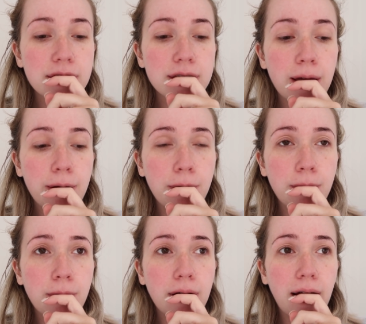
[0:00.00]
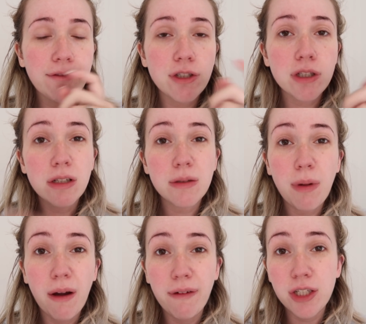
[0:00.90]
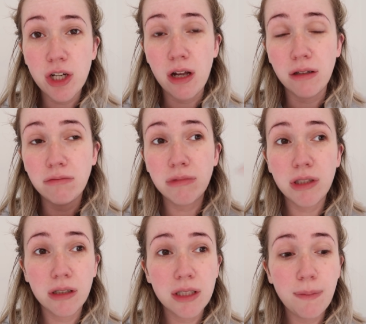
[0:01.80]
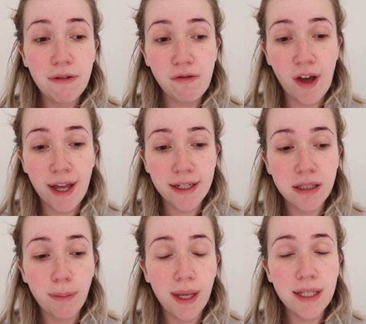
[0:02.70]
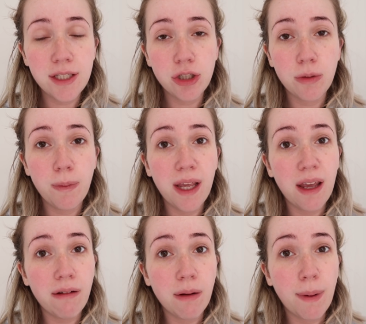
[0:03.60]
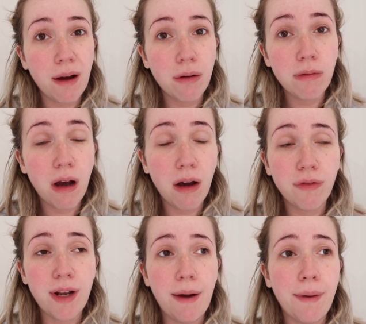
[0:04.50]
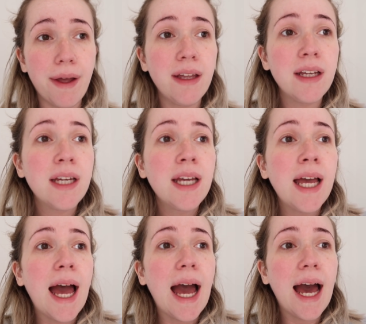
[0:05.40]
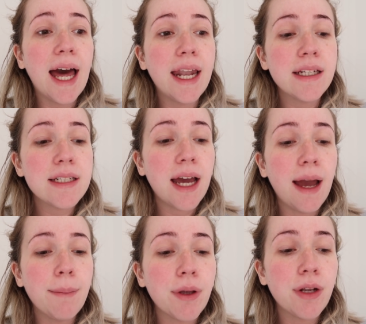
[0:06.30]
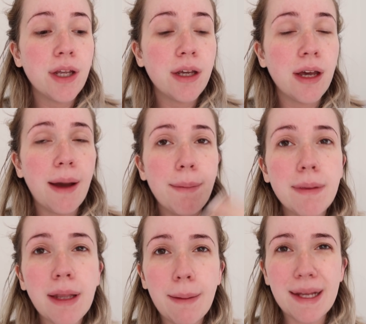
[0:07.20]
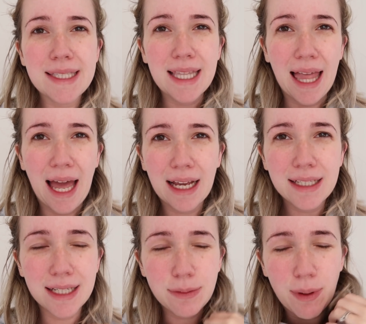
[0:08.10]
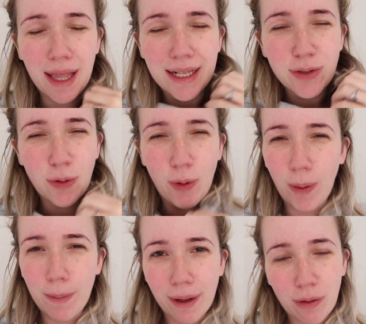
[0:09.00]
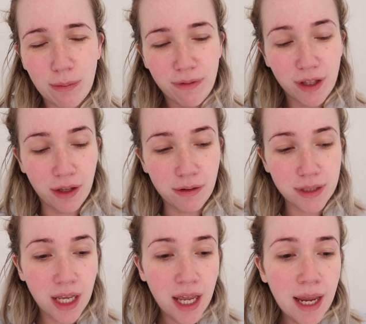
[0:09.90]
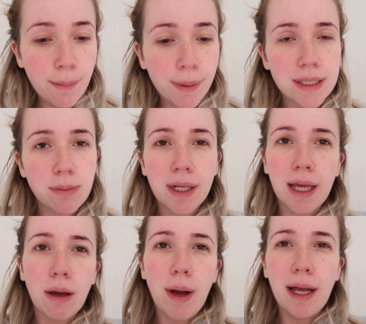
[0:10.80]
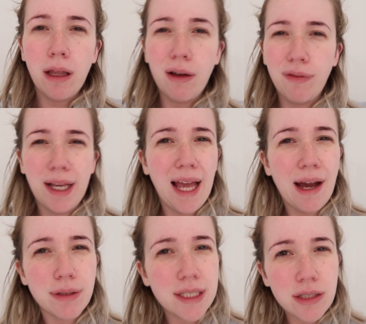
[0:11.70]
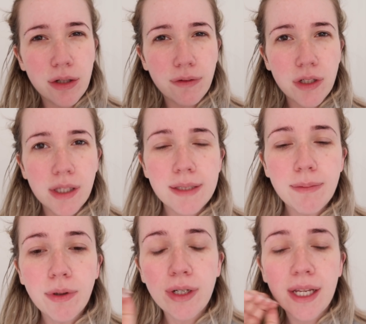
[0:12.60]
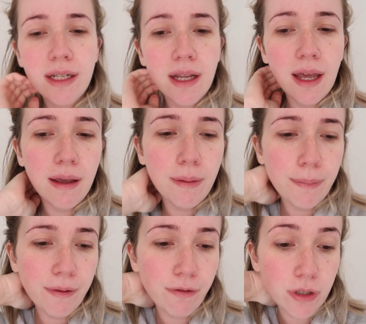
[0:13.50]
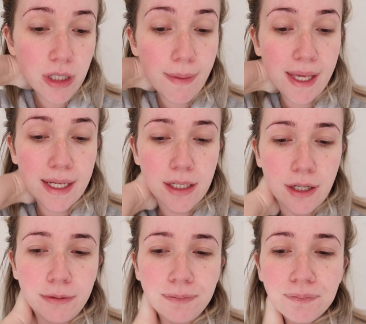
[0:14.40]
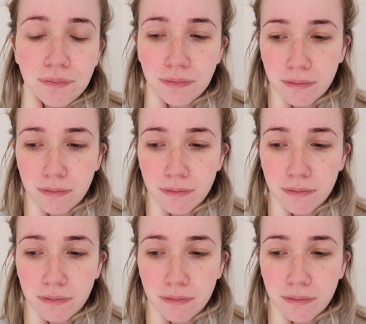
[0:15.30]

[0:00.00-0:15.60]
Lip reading: So I've just got some porridge on. The dogs have been fed. The painter should be here in about half an hour. And I'm in like my slacks, that's what I like to call them, my comfy clothes, because I'm gonna get quite a lot of like housey stuff done this morning before Tommy gets home.